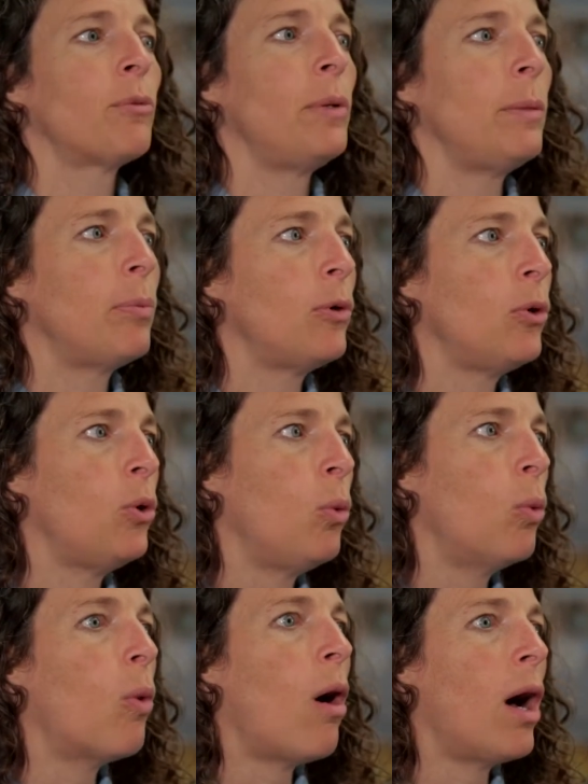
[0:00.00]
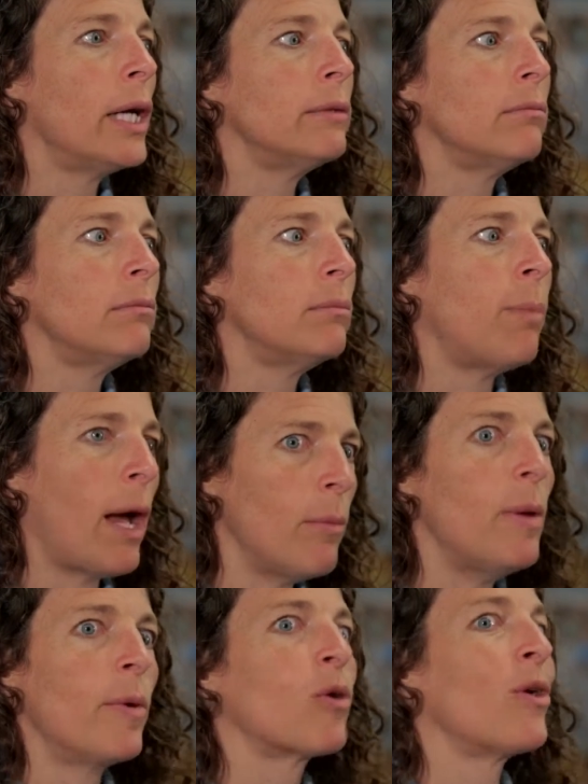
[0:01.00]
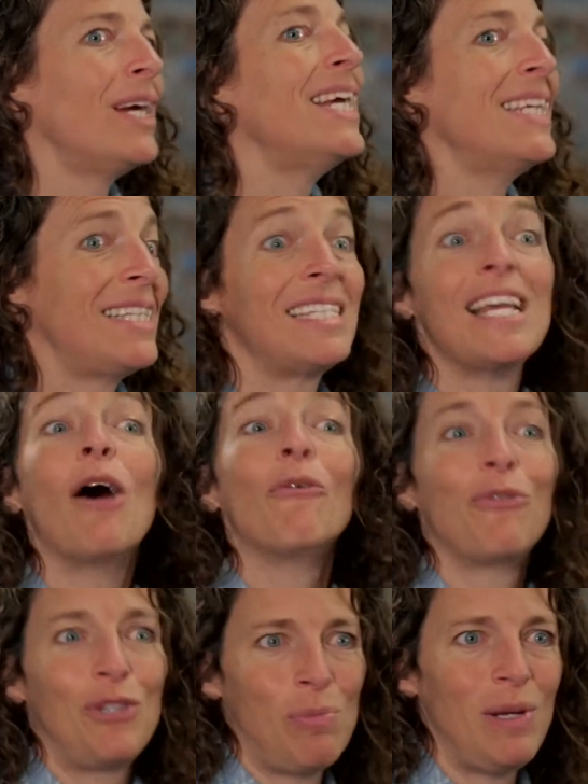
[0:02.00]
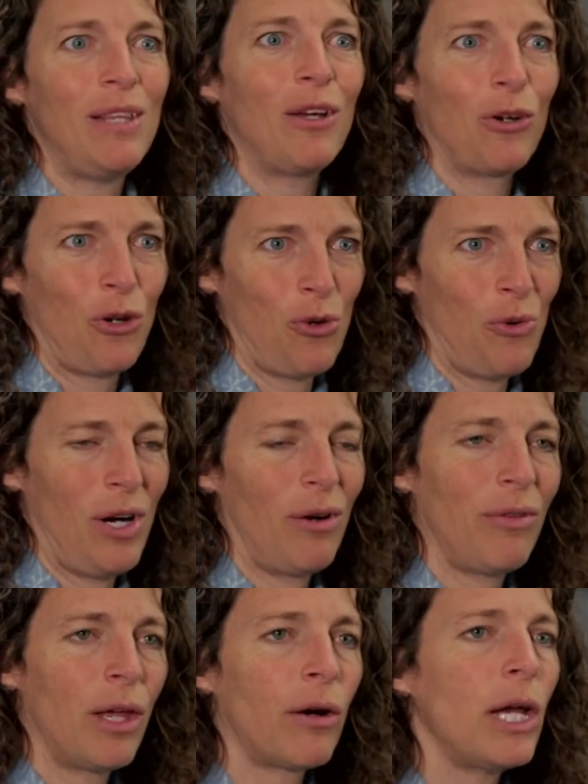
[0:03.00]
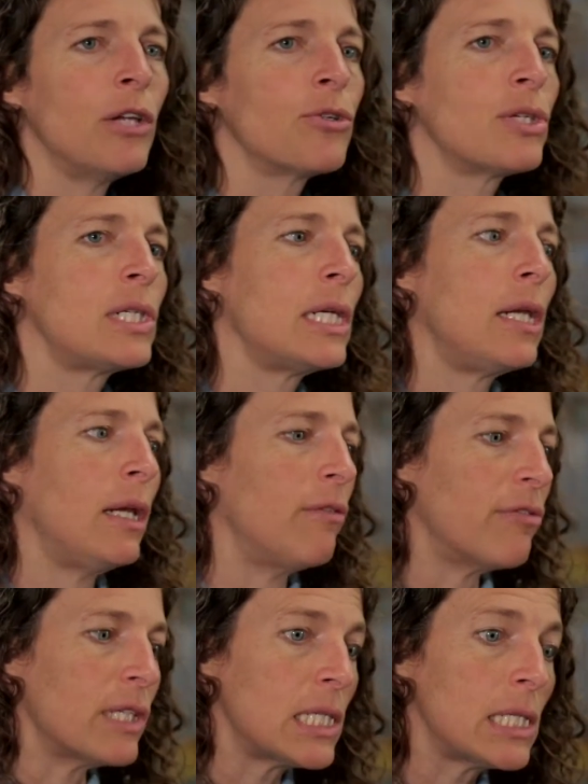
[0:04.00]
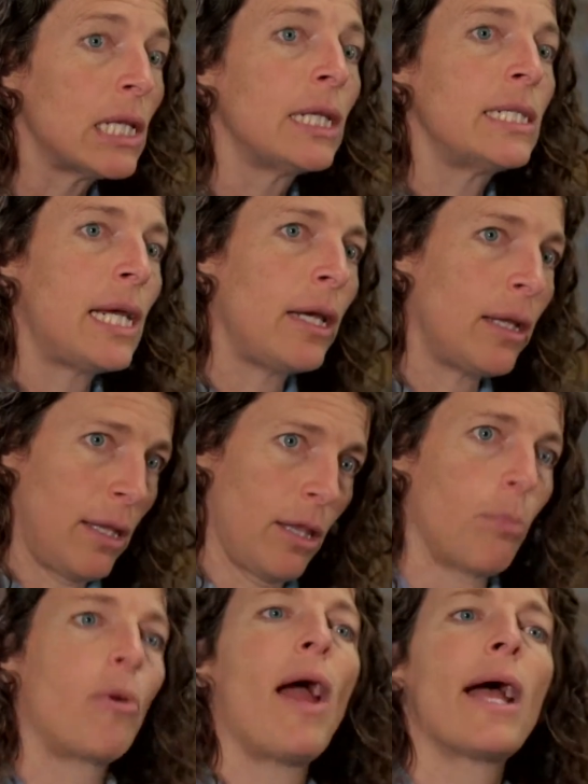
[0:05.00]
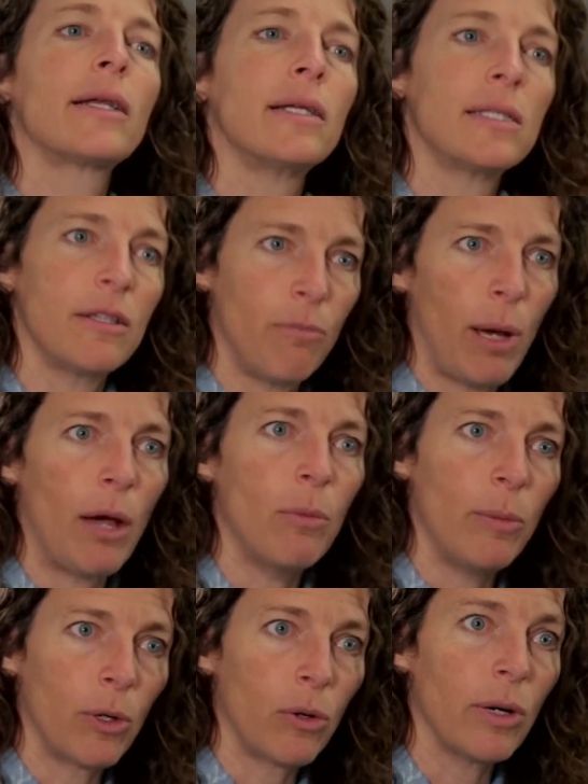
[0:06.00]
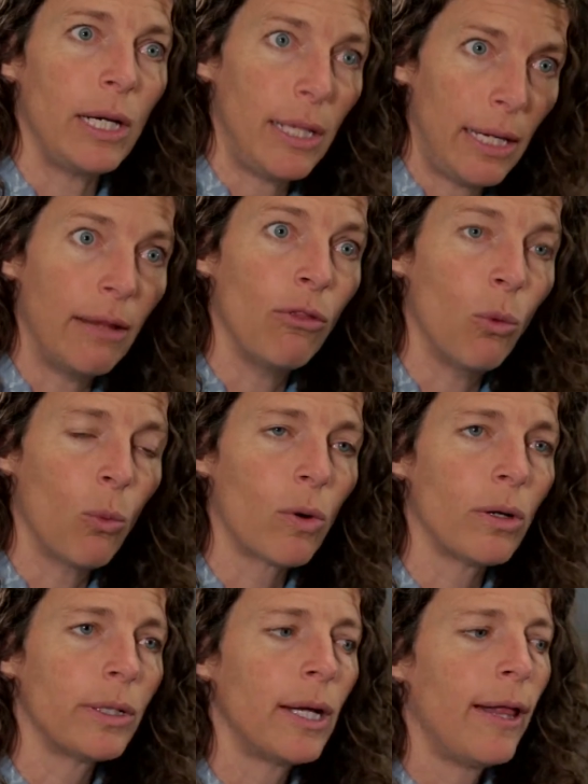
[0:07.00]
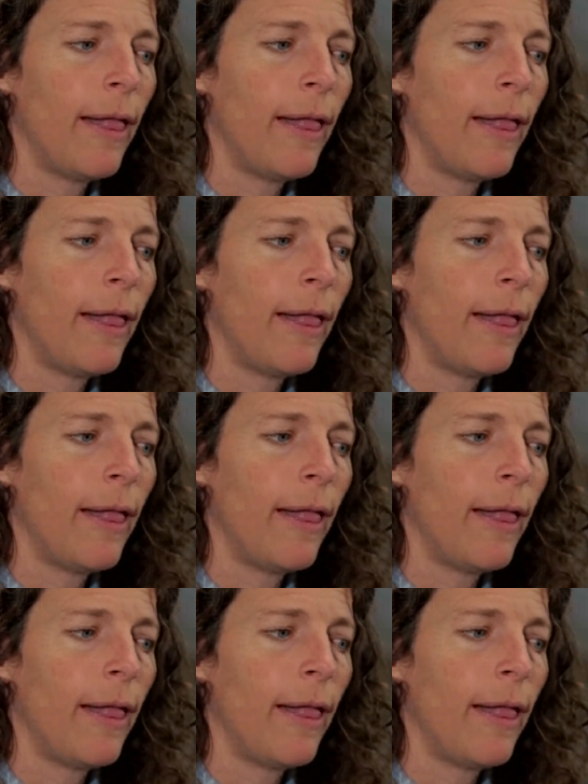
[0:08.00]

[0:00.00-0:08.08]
for people who want biomimicry itself to be their career, that are interested in facilitating the practice of biomimicry in the world.